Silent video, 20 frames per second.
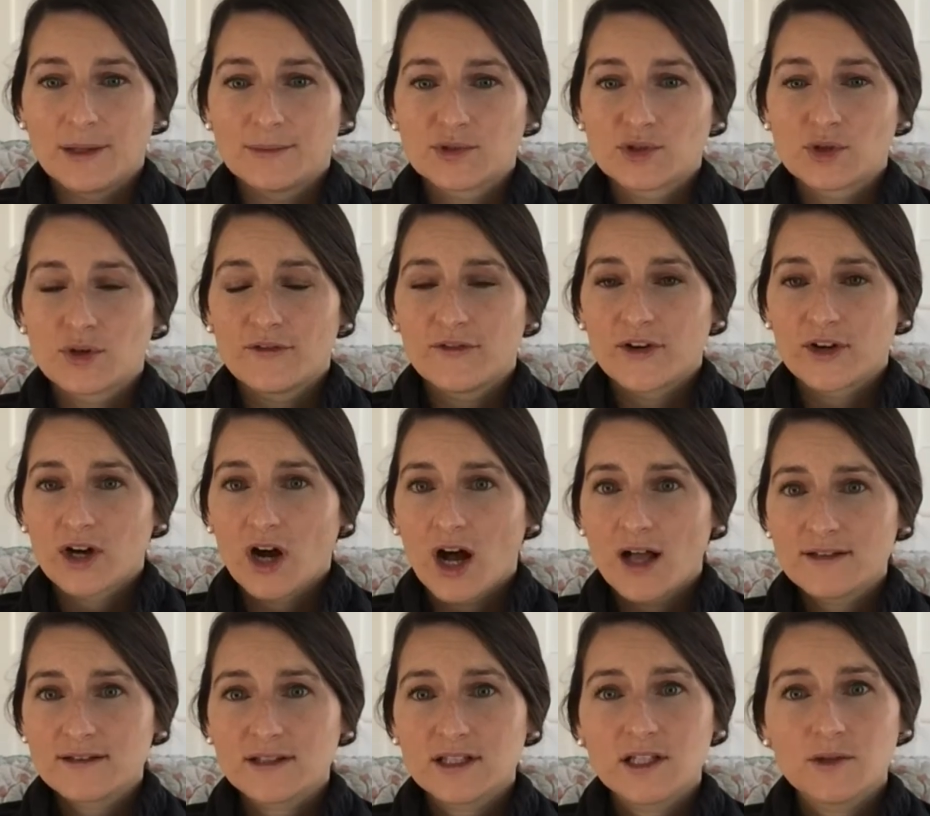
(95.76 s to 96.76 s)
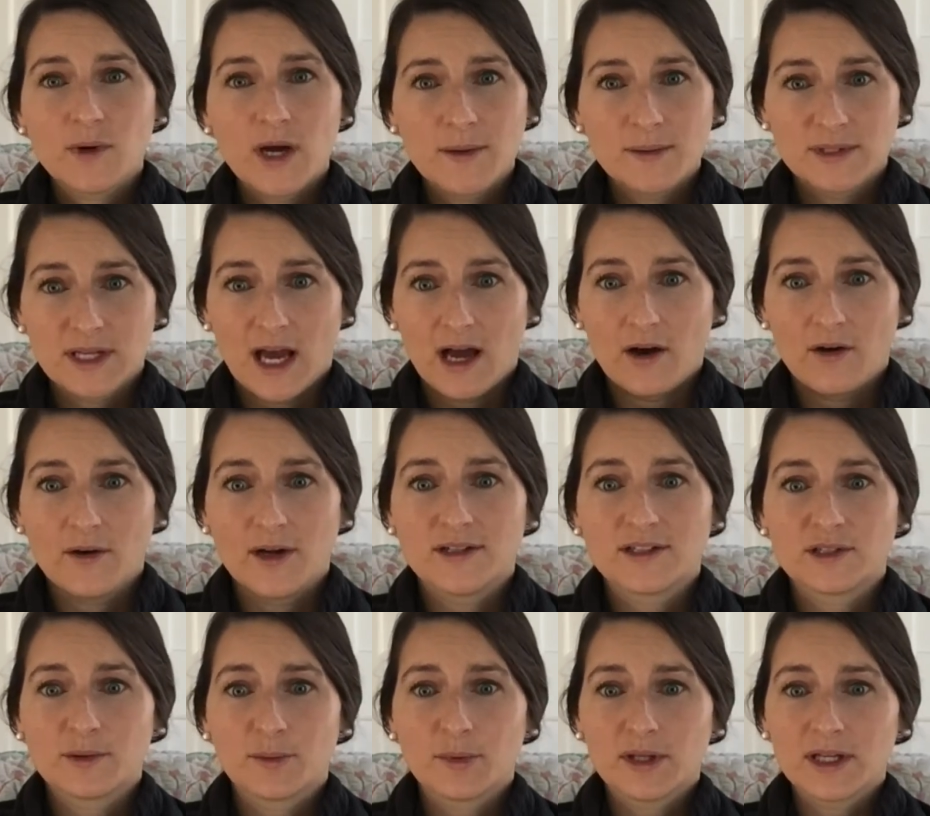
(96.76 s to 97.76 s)
So if you're constantly wiped out
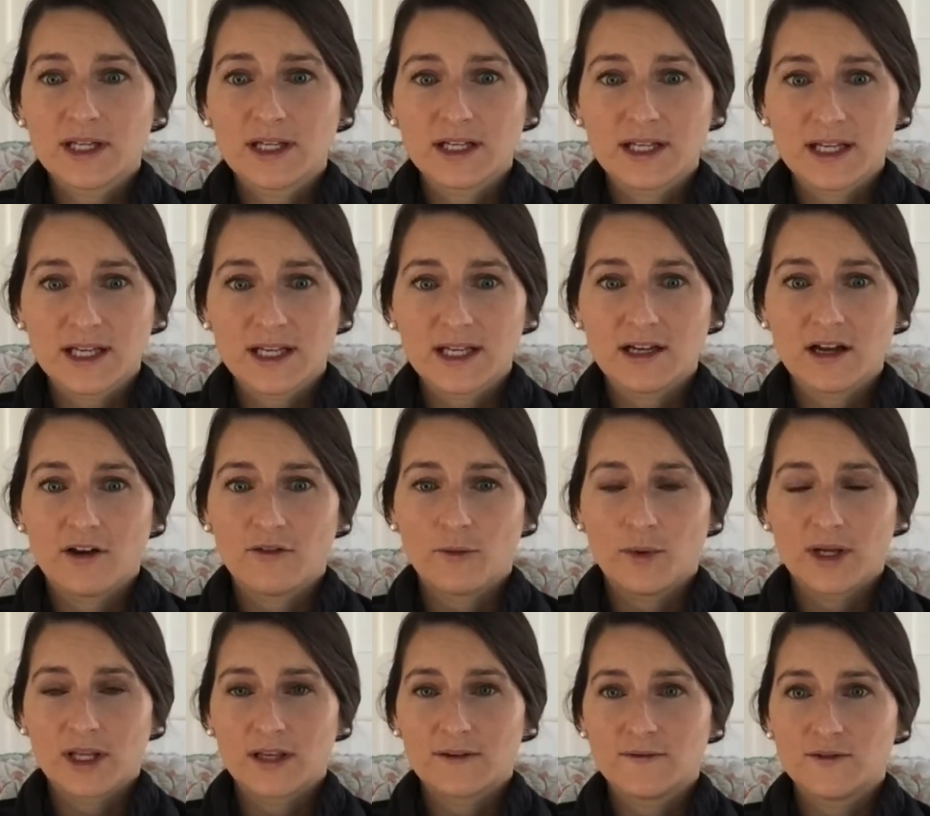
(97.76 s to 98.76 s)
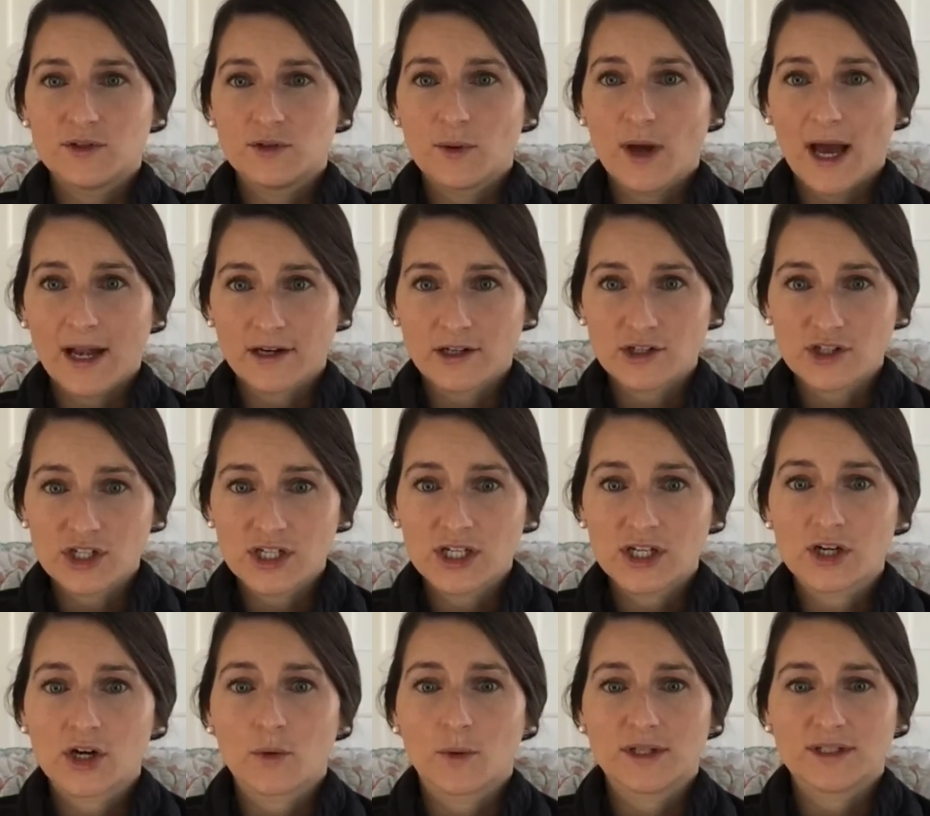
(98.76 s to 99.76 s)
and depleted of what gives you energy
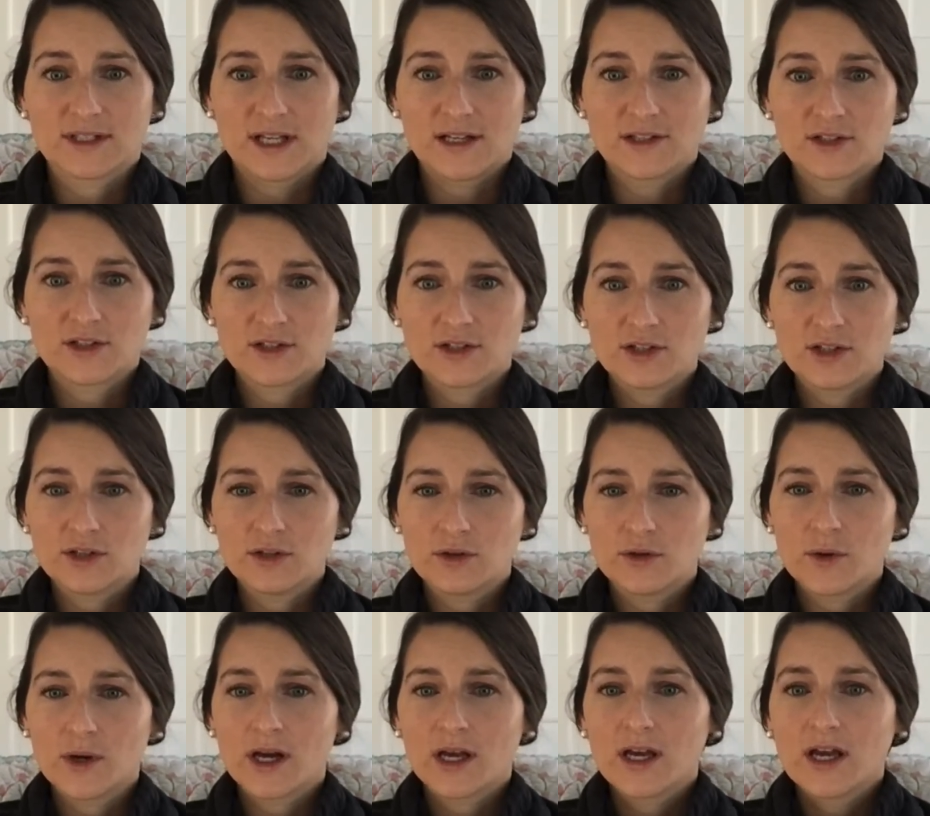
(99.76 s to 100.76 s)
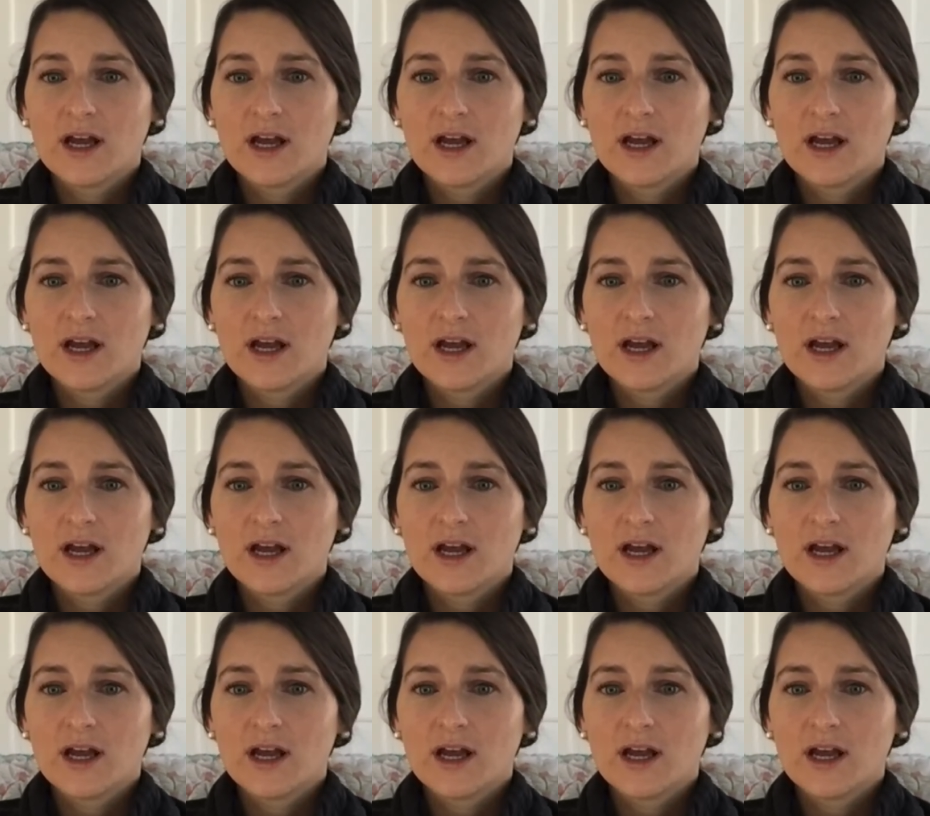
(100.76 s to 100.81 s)
or what centers you,